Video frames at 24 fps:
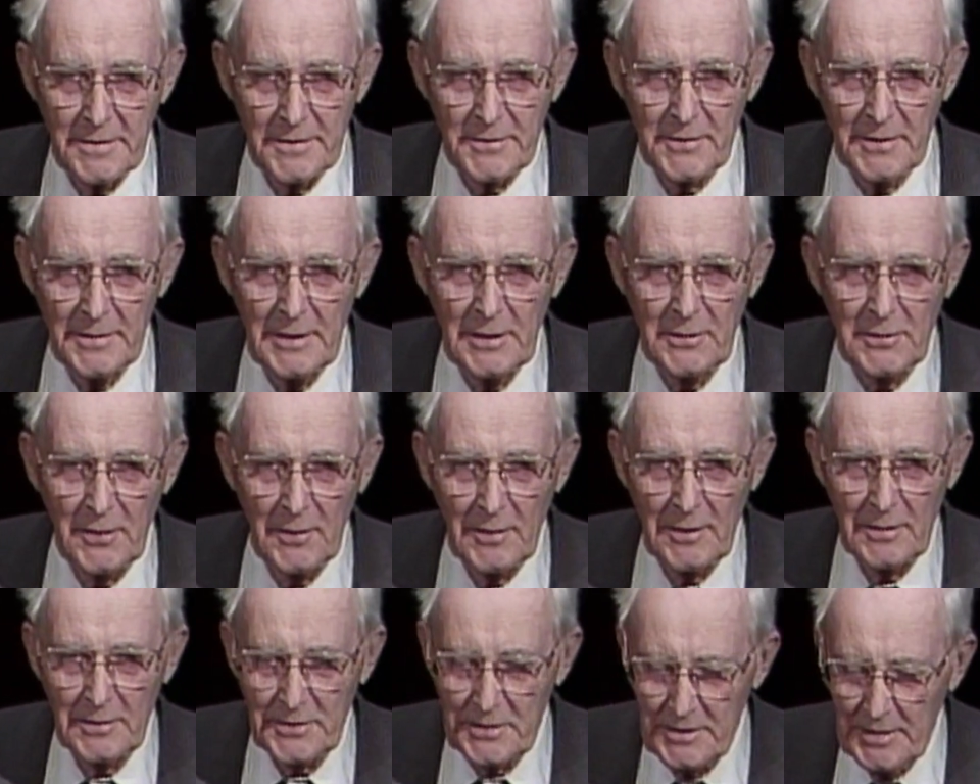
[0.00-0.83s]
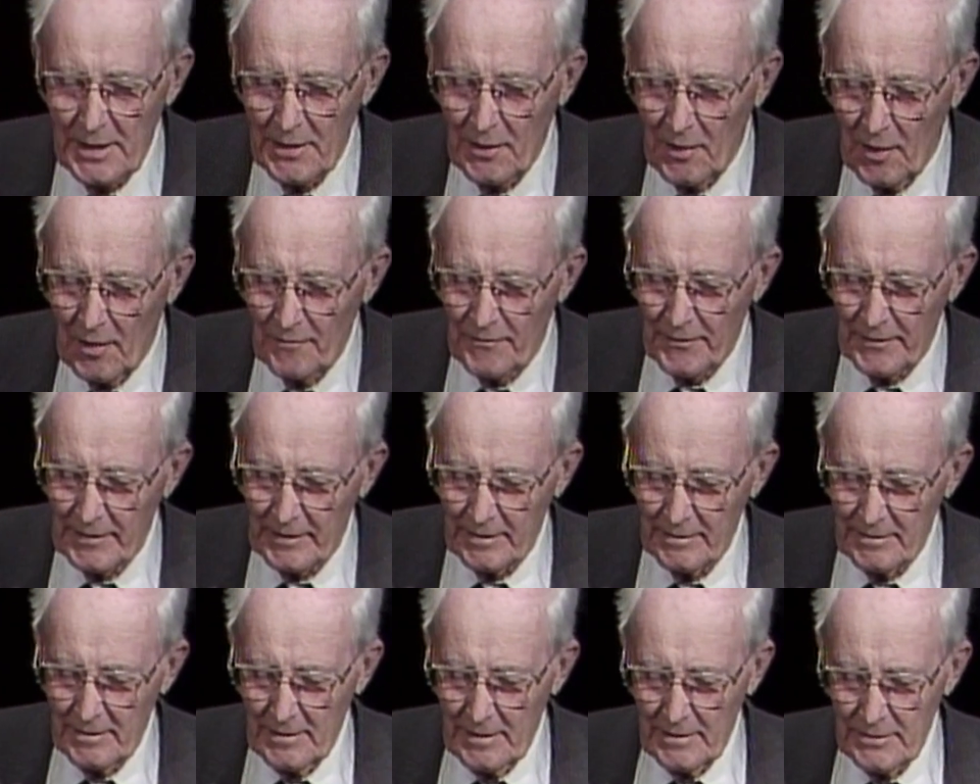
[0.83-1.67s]
It's an eternal sin
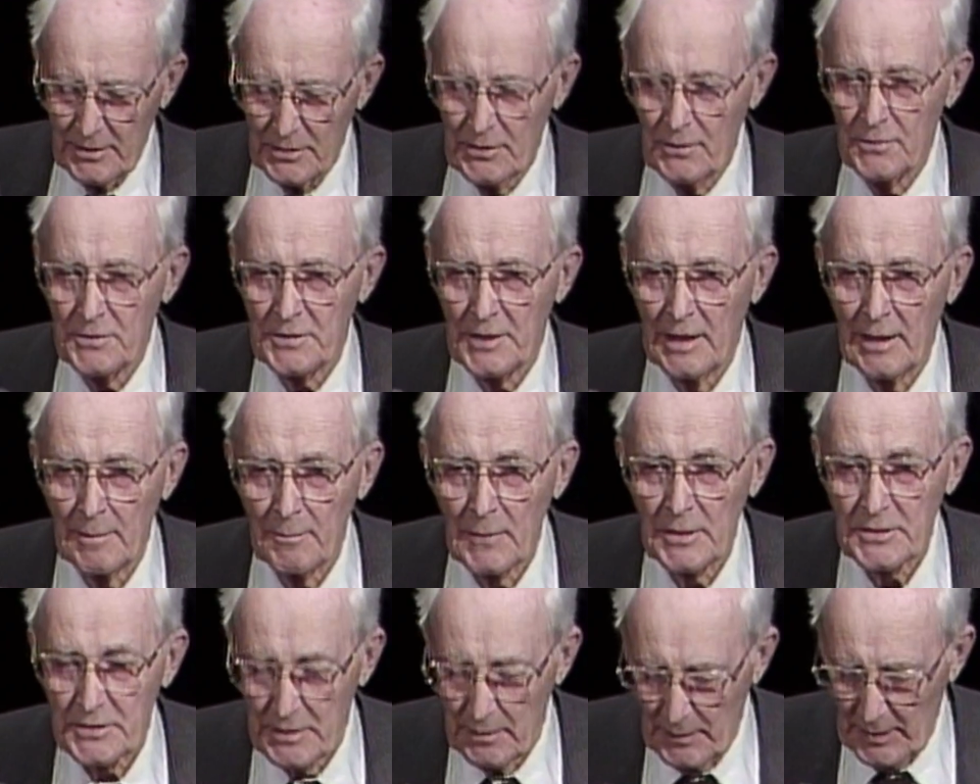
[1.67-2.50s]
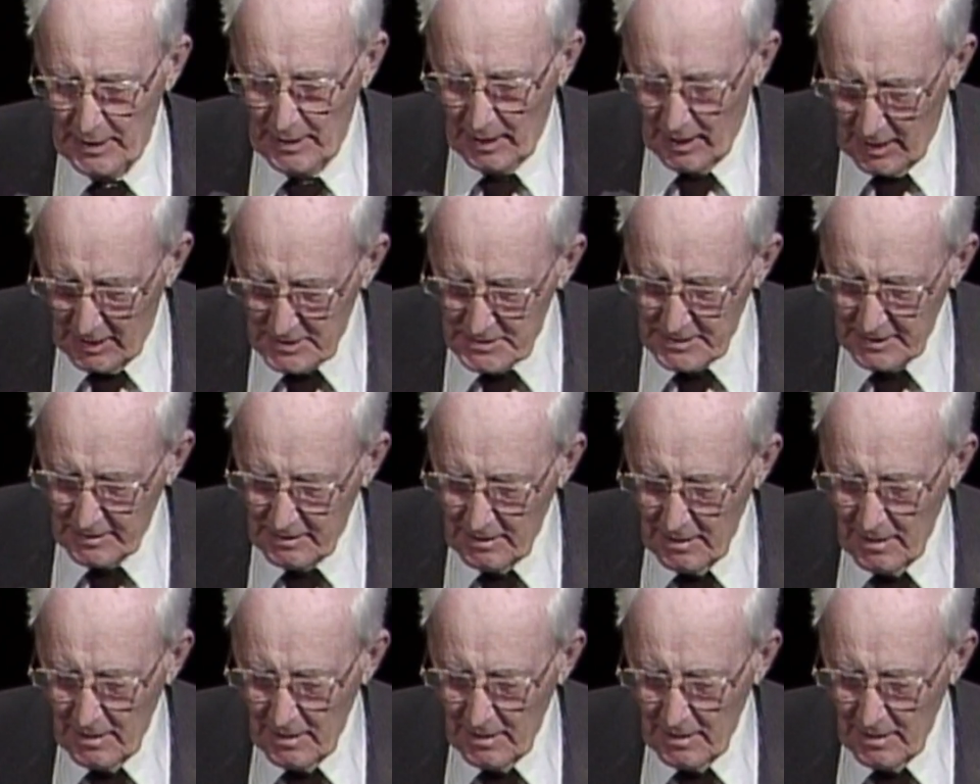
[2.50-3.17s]
offering. The Jews say it must have been Isaac.